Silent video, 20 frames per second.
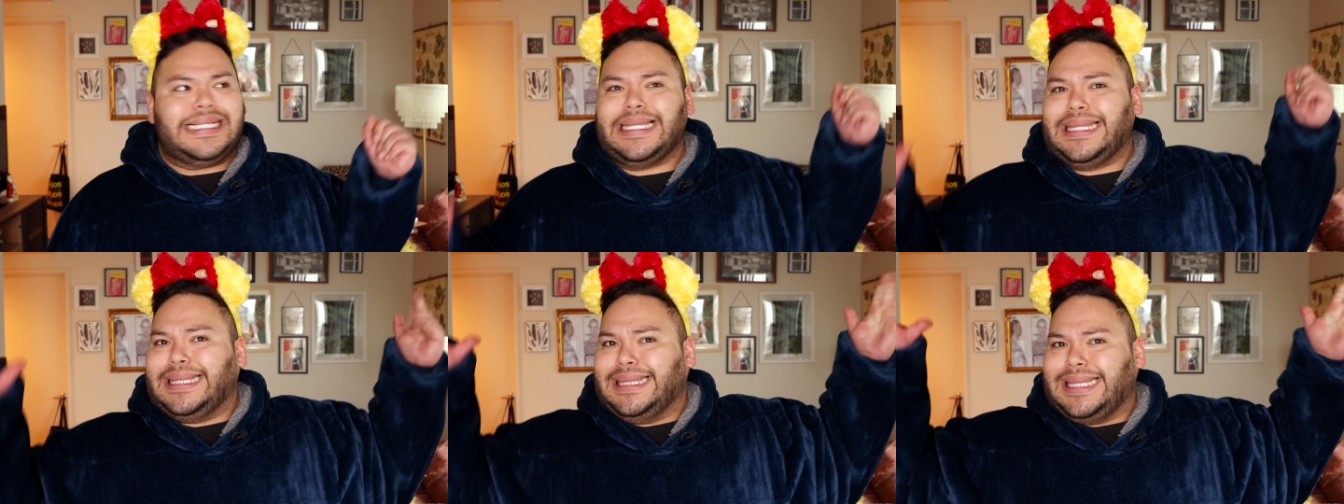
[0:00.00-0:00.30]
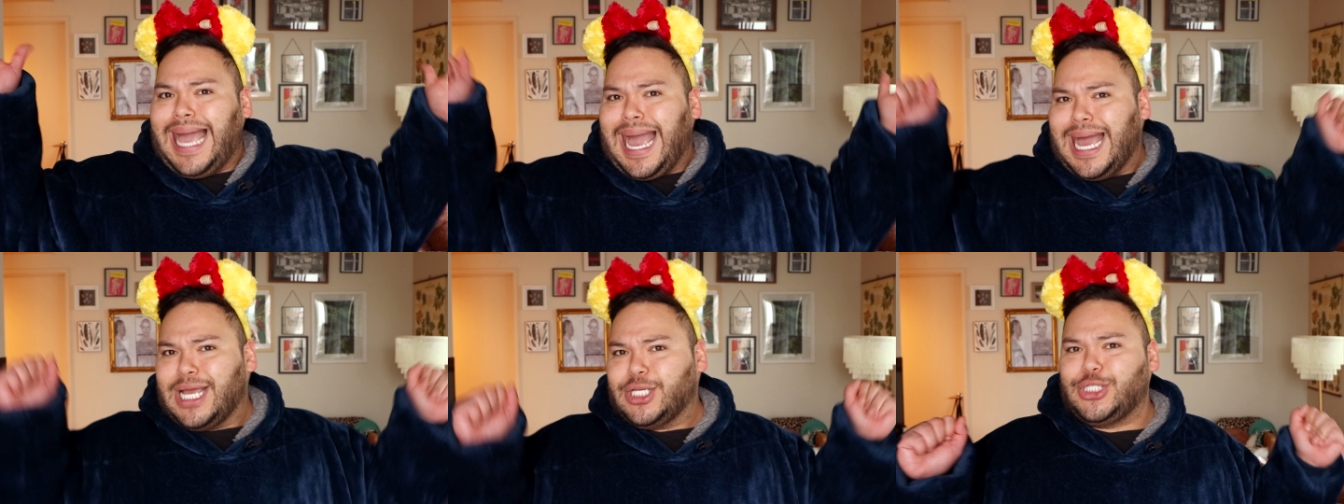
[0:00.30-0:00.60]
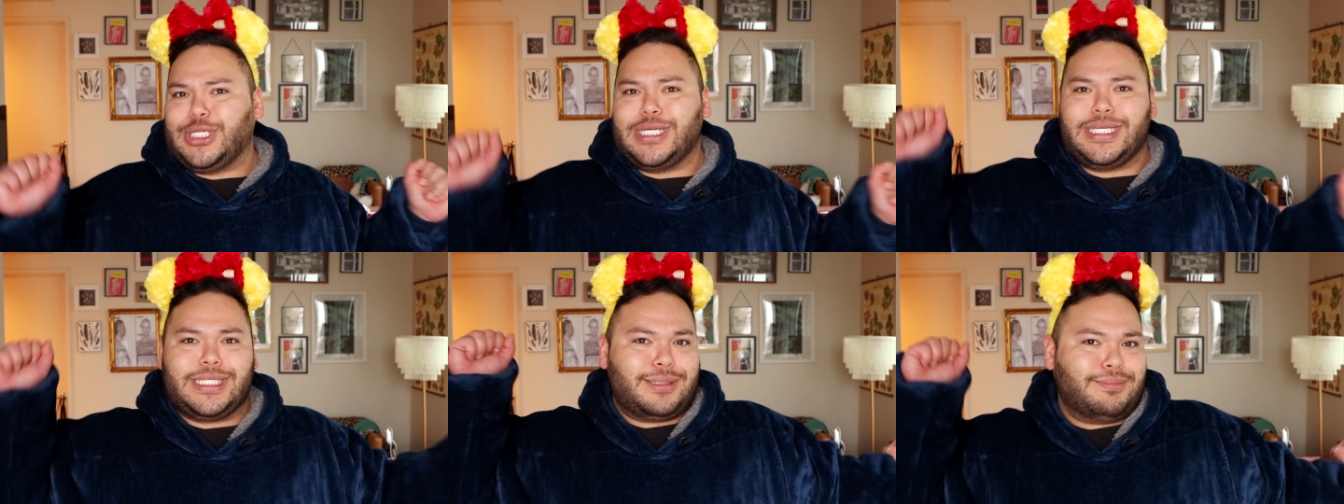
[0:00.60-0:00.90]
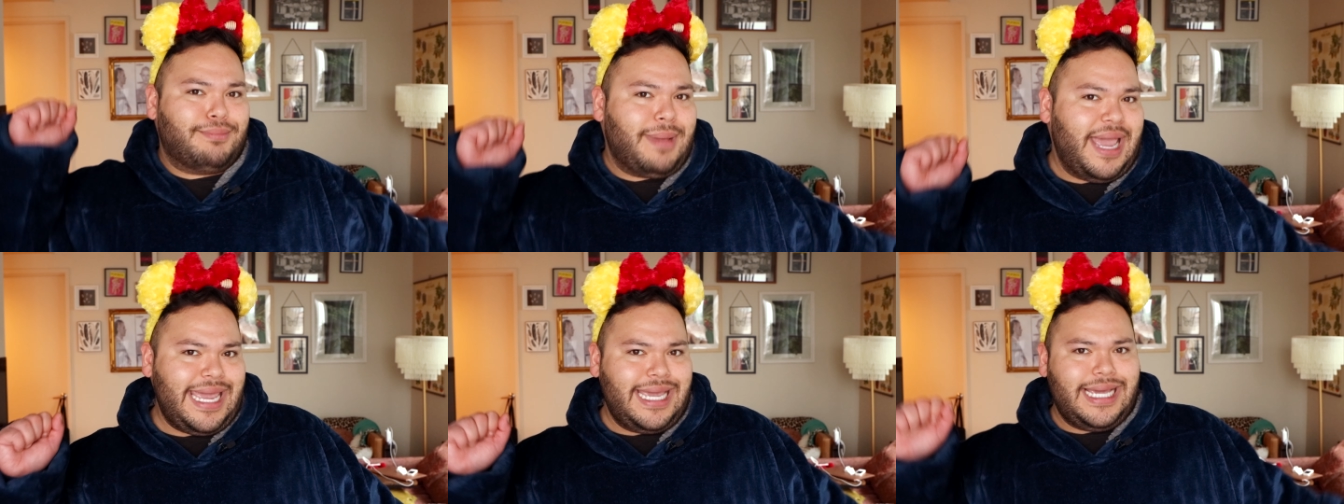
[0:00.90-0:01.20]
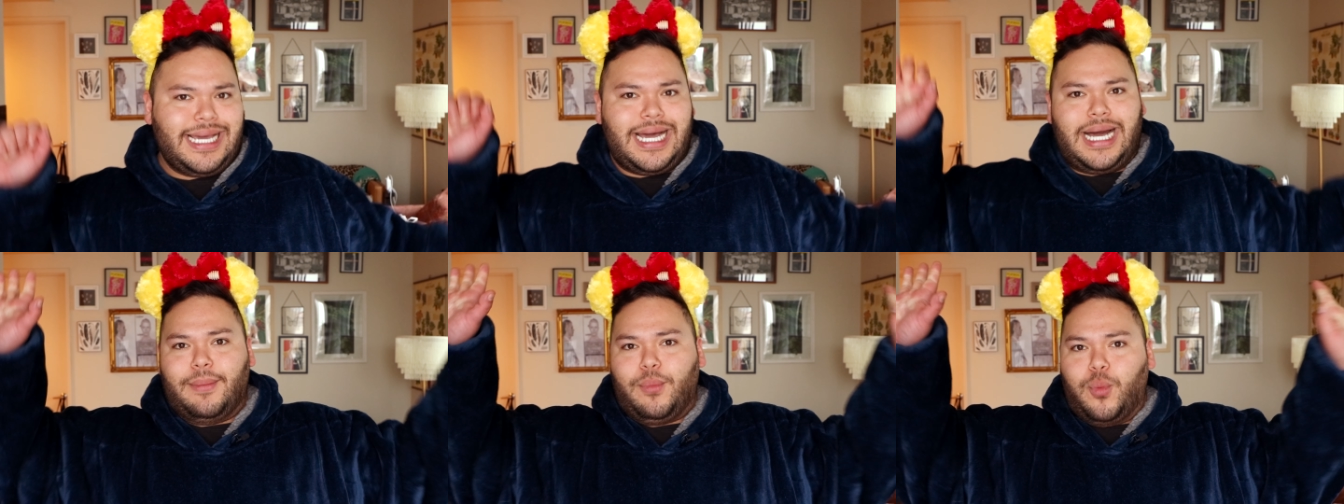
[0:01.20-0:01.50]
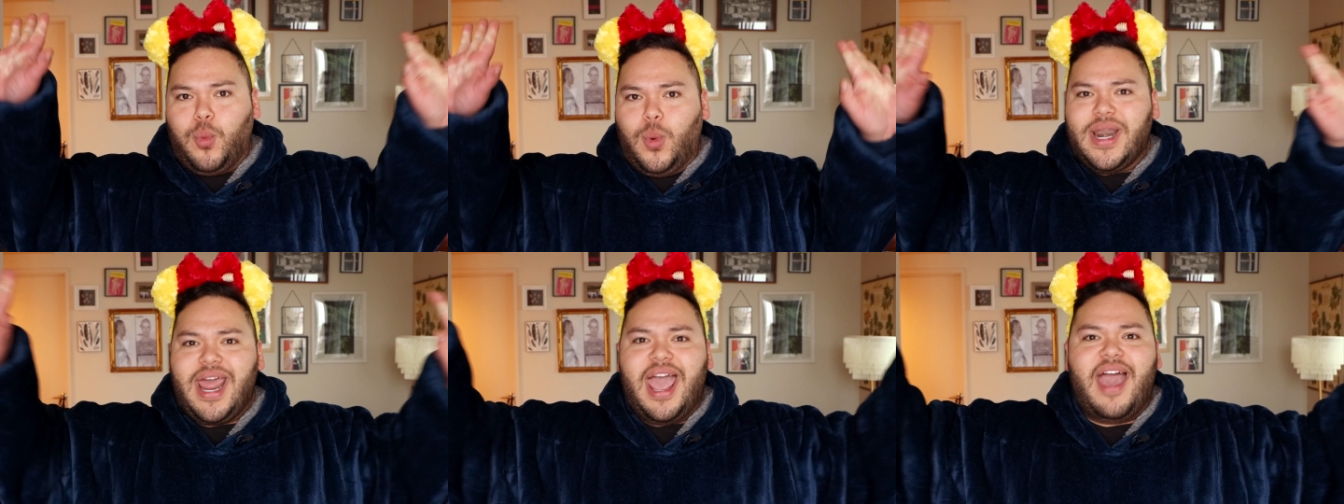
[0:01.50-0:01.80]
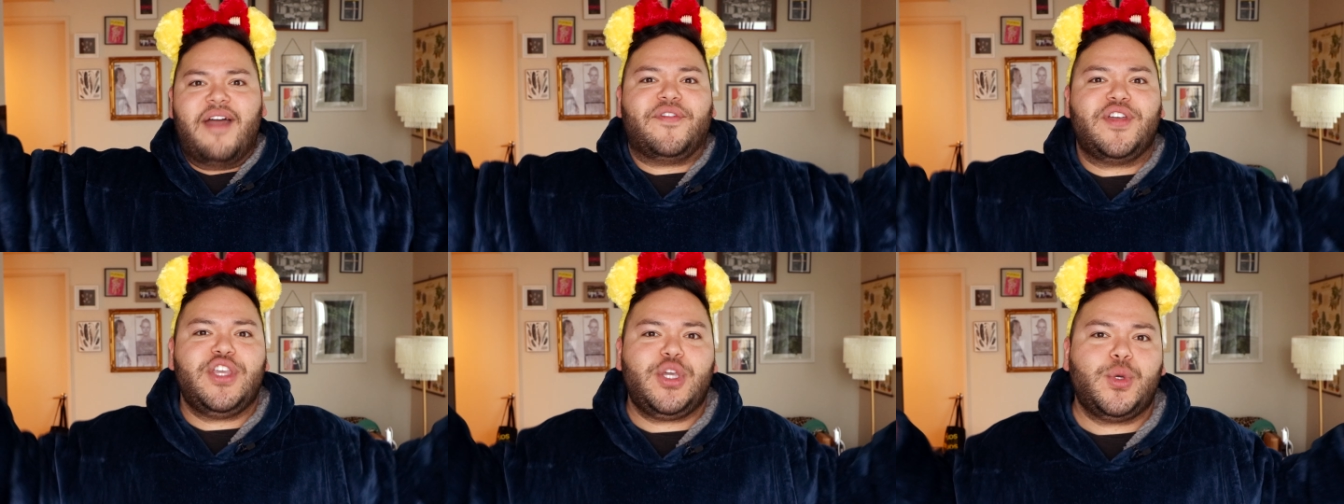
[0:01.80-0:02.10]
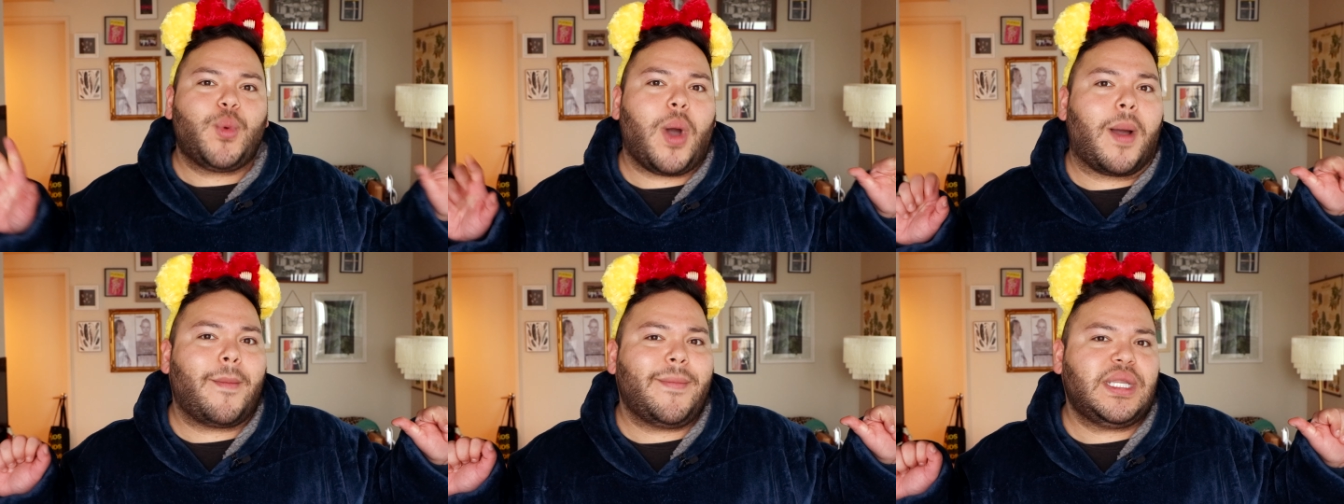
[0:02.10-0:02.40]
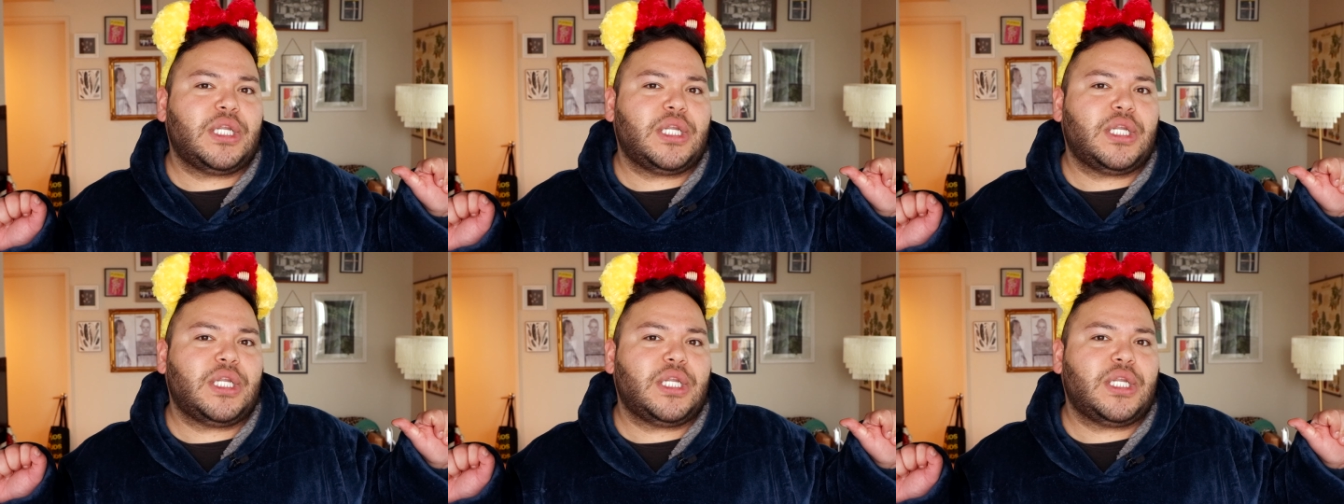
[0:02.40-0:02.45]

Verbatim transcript: lashes, makeup, whatever you want